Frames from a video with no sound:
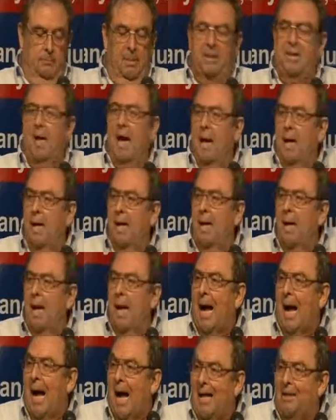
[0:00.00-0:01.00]
But ha-
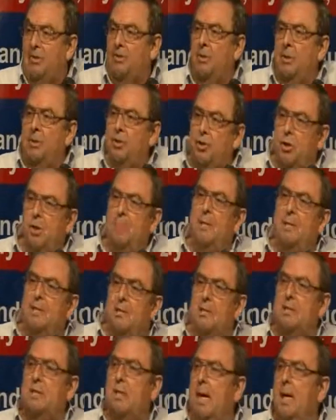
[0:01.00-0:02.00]
had German
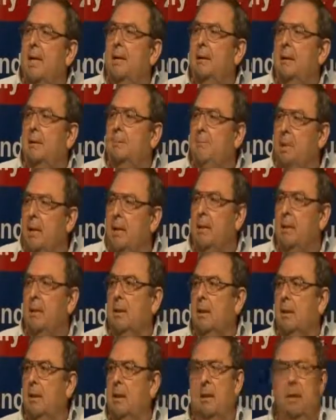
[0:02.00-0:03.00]
society
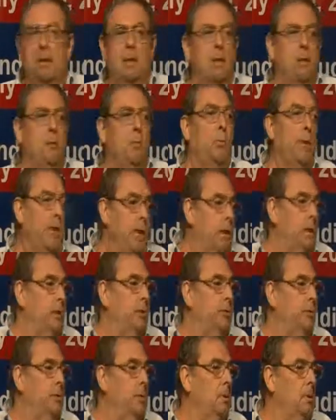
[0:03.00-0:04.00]
been
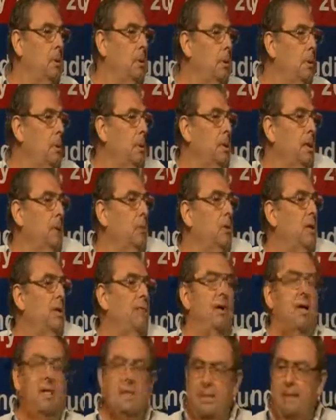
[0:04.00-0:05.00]
weird, they would
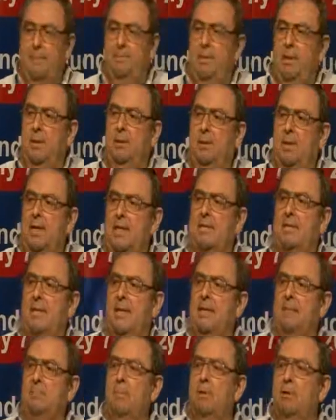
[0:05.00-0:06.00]
have accepted that
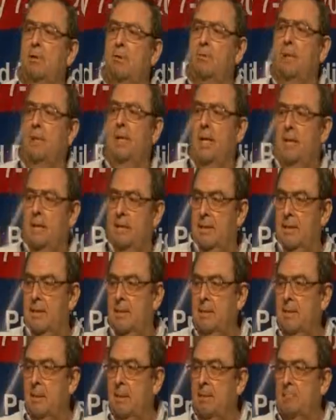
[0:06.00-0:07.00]
statement of the
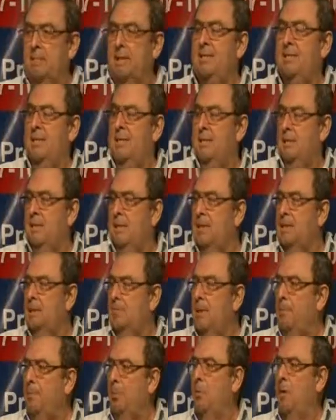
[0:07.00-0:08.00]
Nazis. But since these
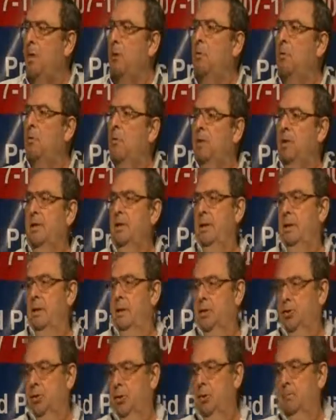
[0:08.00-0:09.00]
people were
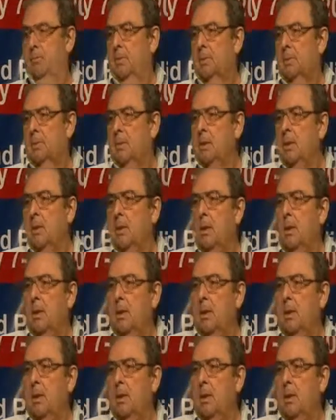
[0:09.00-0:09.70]
ordinary Germans,